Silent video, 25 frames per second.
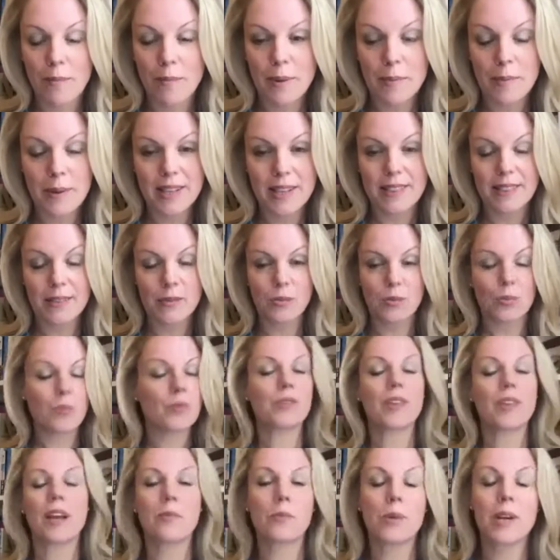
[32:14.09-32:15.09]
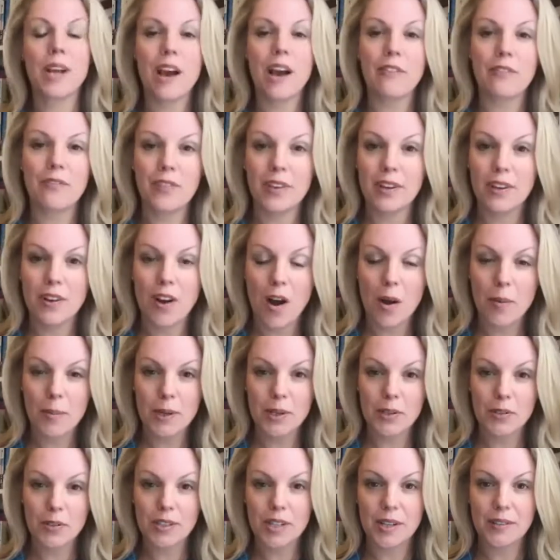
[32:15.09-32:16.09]
I mean, they would have
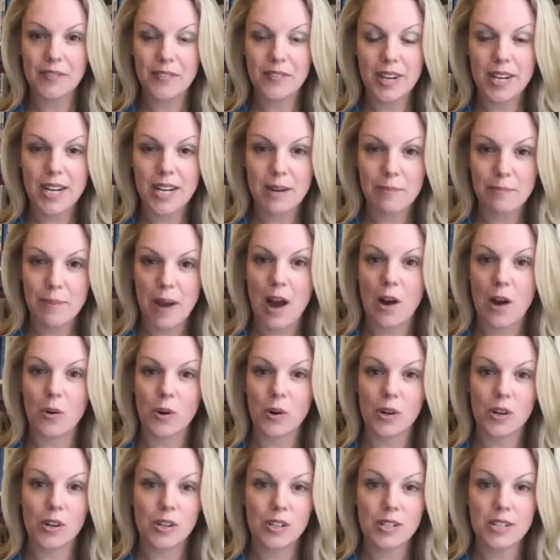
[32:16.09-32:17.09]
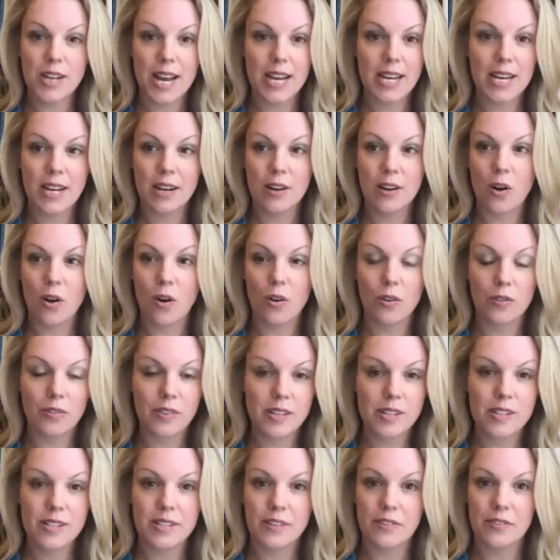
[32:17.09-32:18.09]
phenomenal convening power, taking all
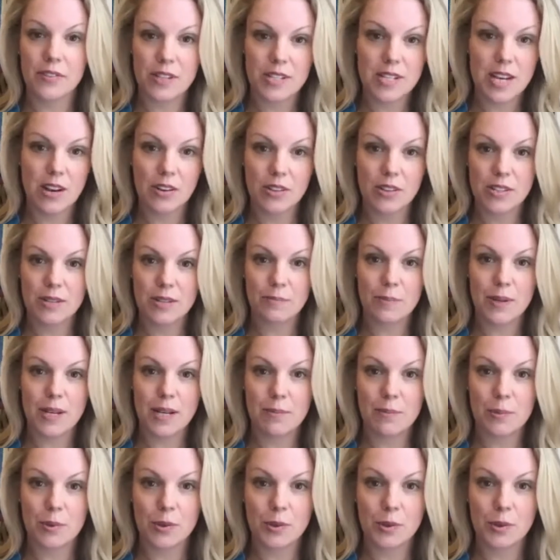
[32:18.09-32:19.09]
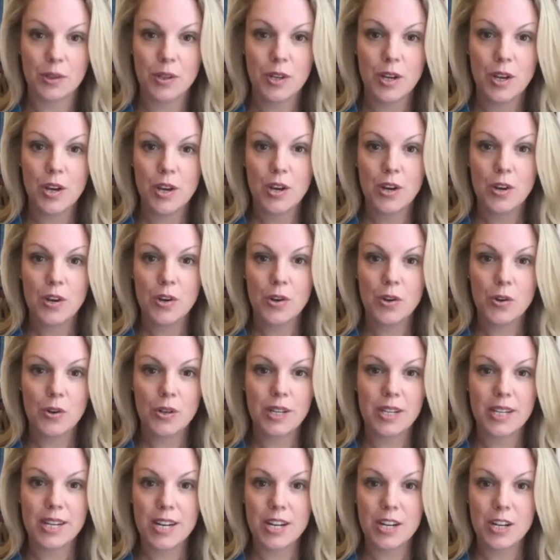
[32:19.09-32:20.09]
these different talented people who
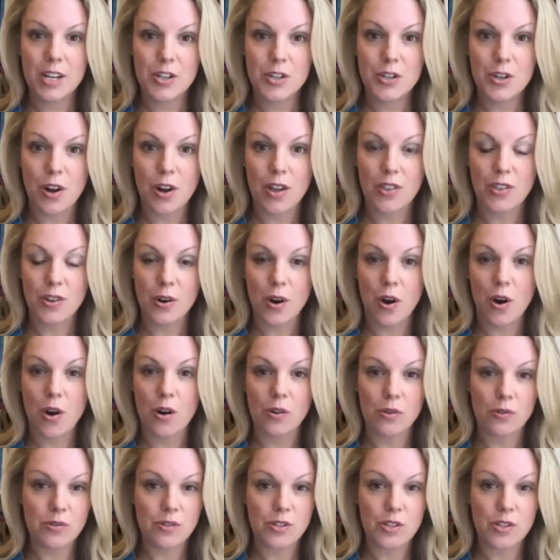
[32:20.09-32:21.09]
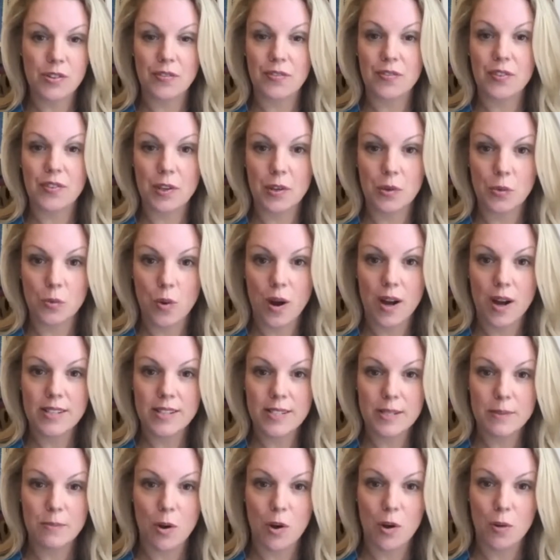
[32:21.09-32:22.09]
could each on their own just fill one
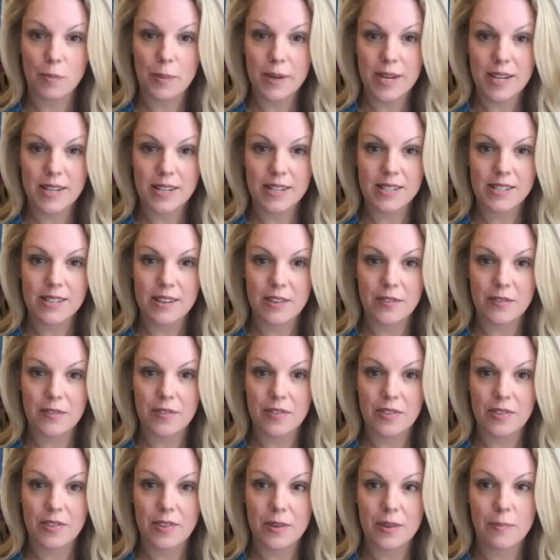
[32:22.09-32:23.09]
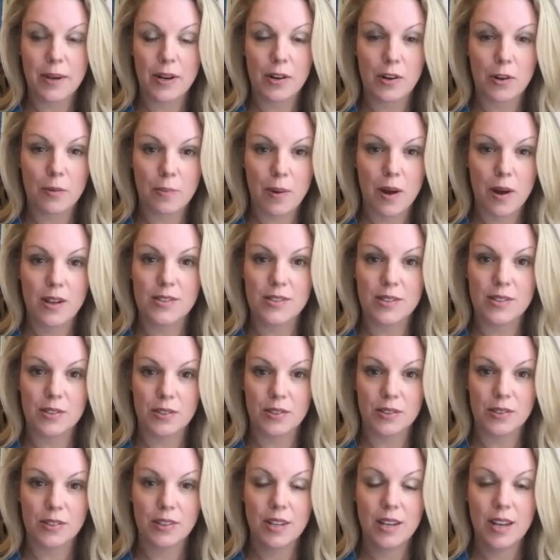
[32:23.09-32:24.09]
small piece of the bigger
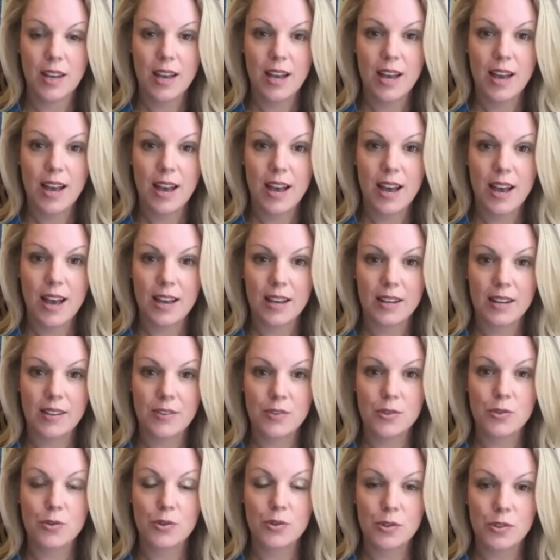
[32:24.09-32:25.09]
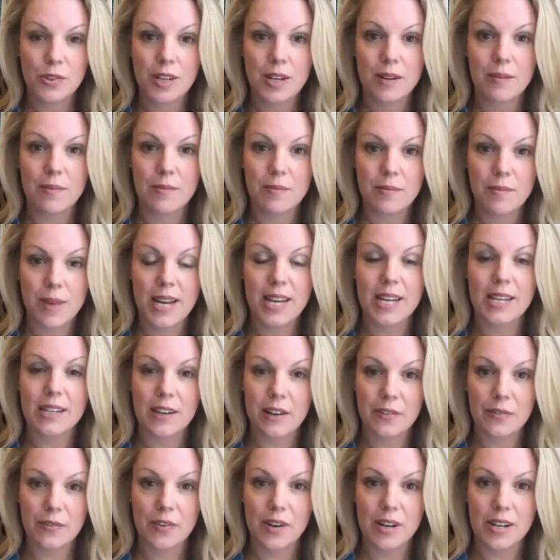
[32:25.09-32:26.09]
puzzle and truly make a
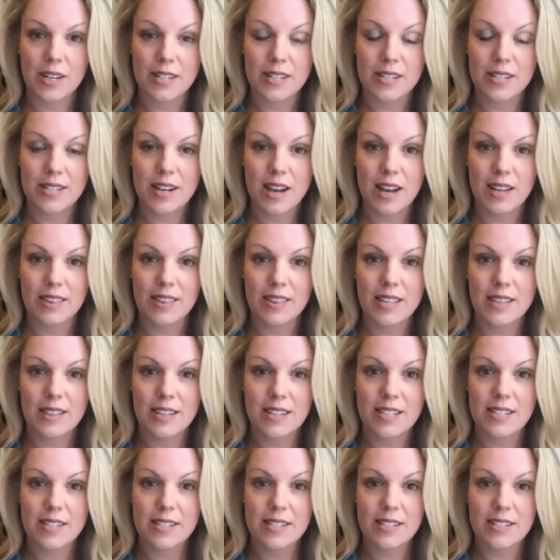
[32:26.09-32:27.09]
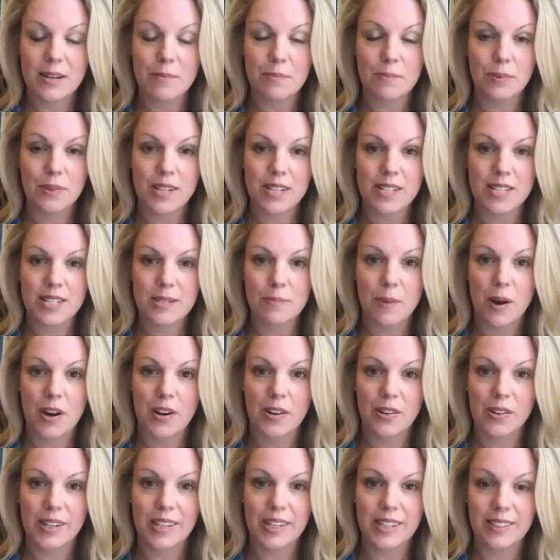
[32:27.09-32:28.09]
difference. I think that's deeply
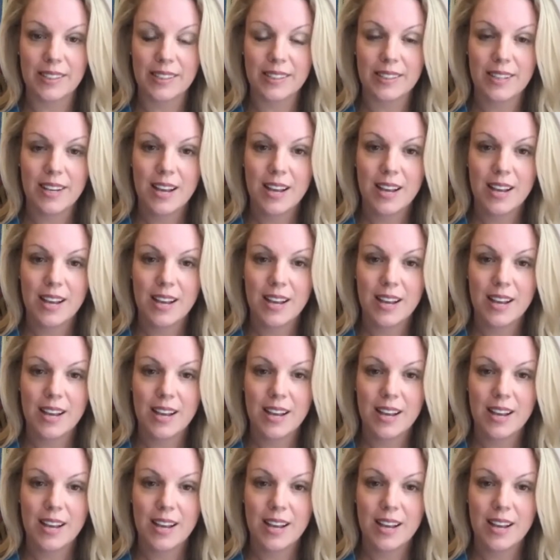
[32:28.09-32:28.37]
inspiring.